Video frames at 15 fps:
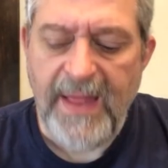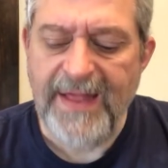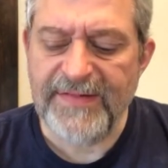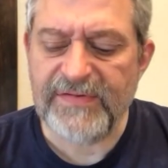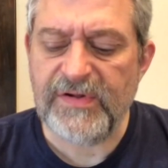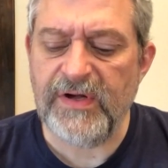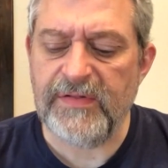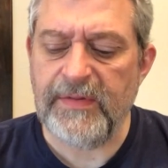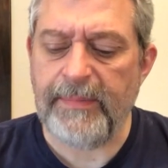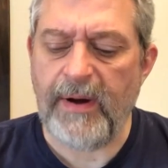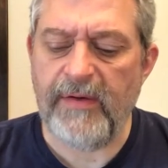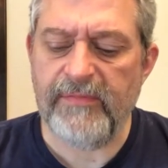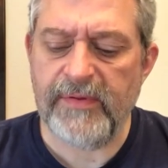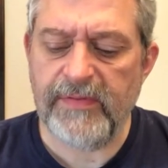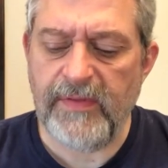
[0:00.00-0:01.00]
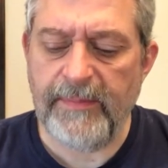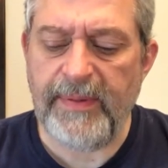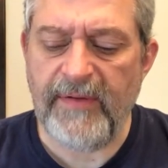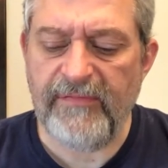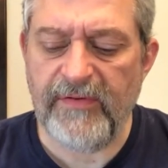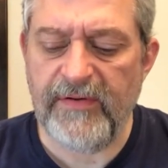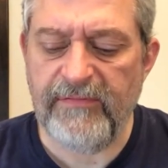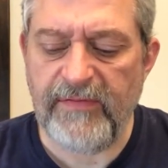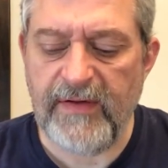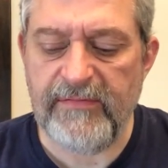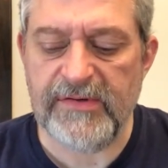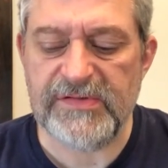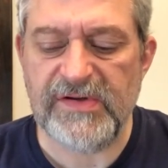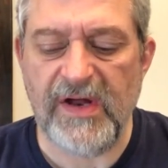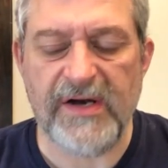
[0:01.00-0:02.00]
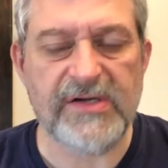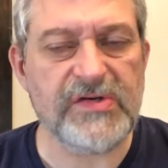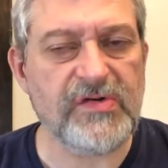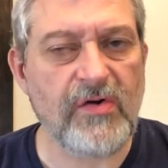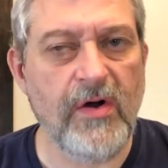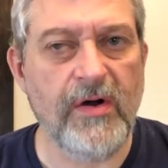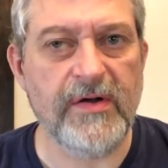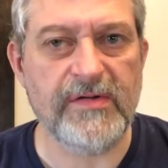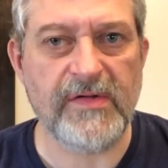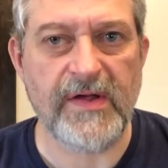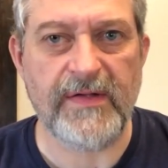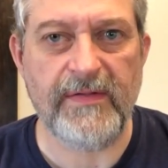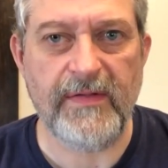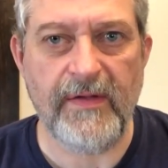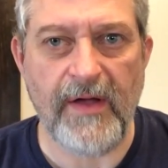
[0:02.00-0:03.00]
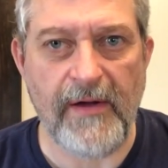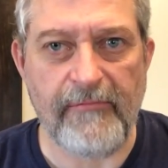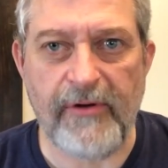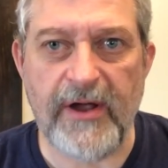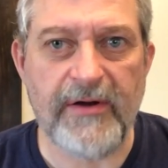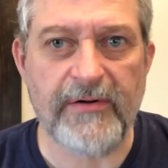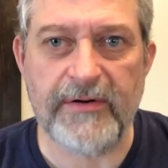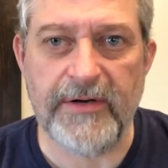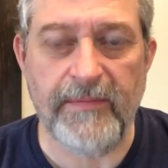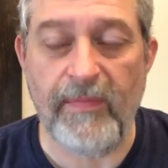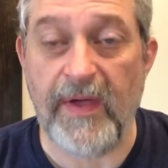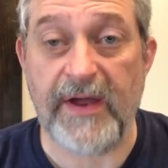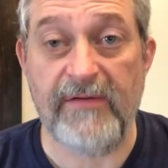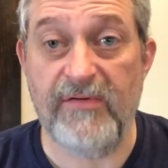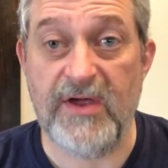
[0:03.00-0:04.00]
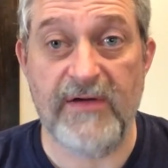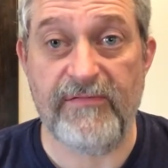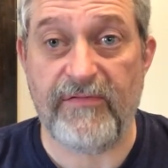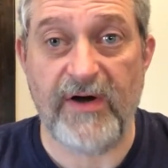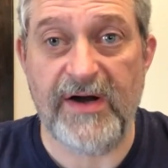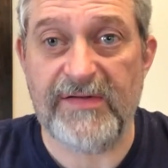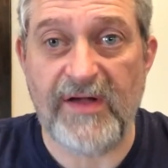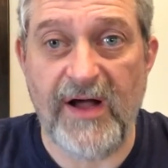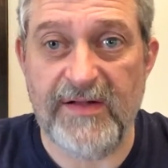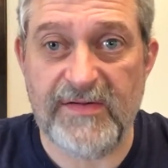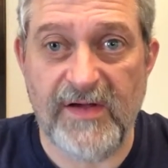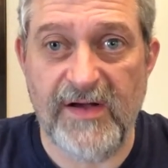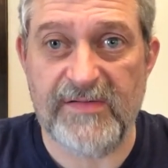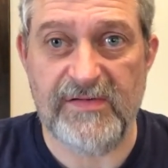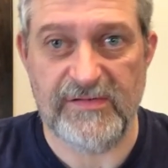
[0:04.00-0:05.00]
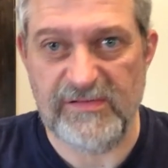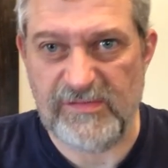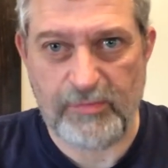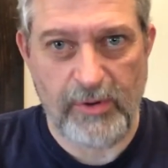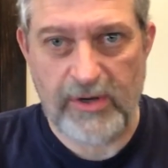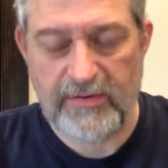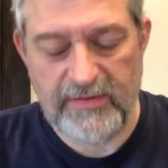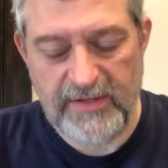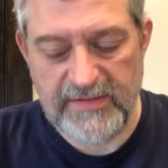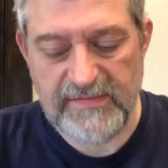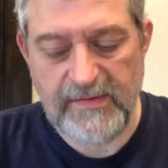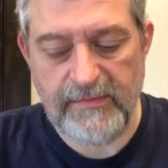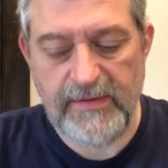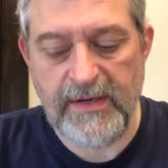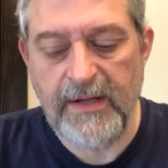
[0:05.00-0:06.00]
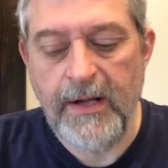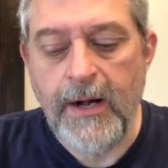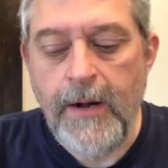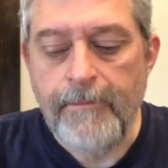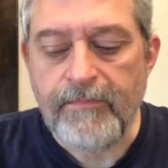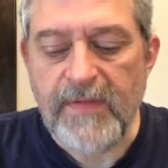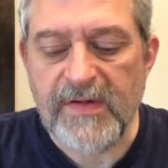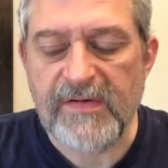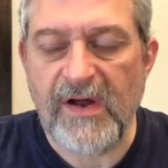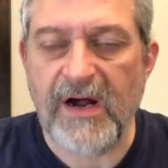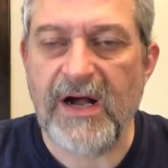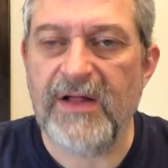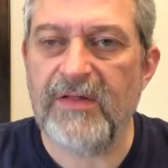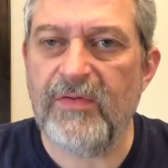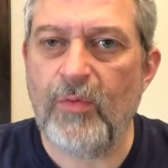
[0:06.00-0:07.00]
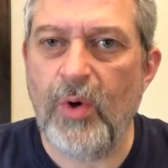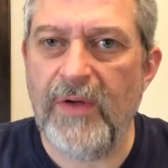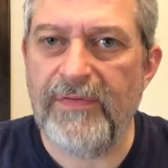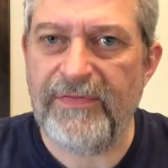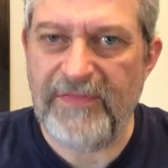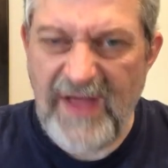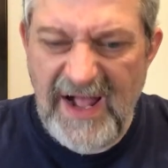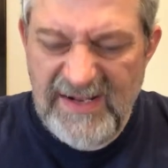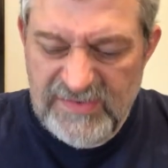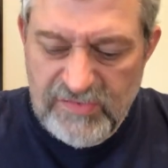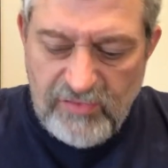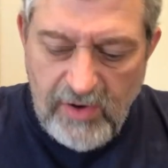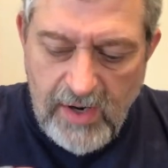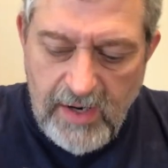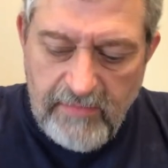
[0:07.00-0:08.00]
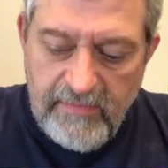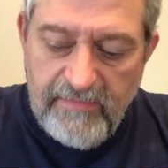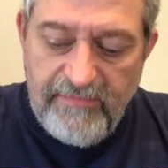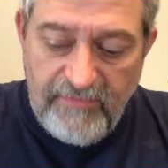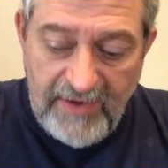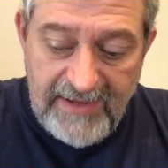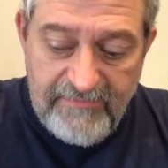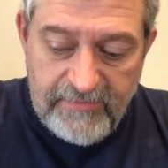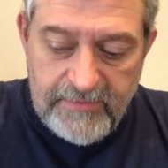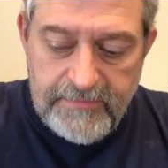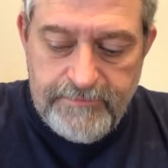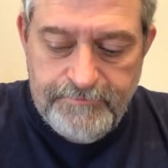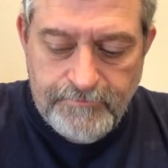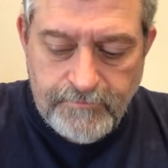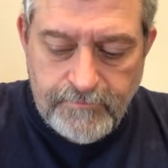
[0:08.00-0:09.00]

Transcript: It's good. The buffalo flavor is not as strong as like a regular old, like if you get Frank's hot sauce and sprinkled on something. It's not got quite that strong of a flavor.